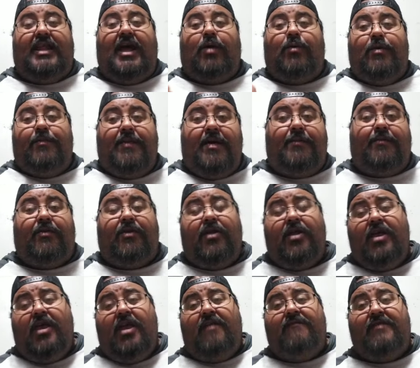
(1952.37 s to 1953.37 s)
Now, remember,
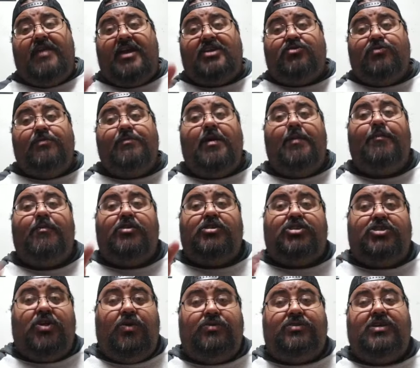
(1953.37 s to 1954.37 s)
if you guys remember
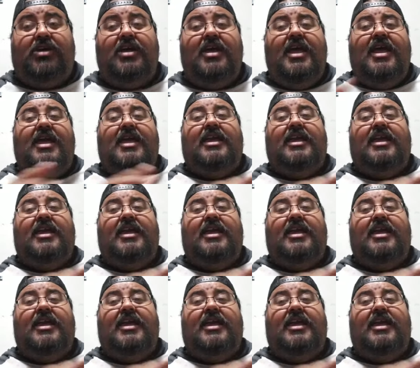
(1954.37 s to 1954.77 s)
Shota,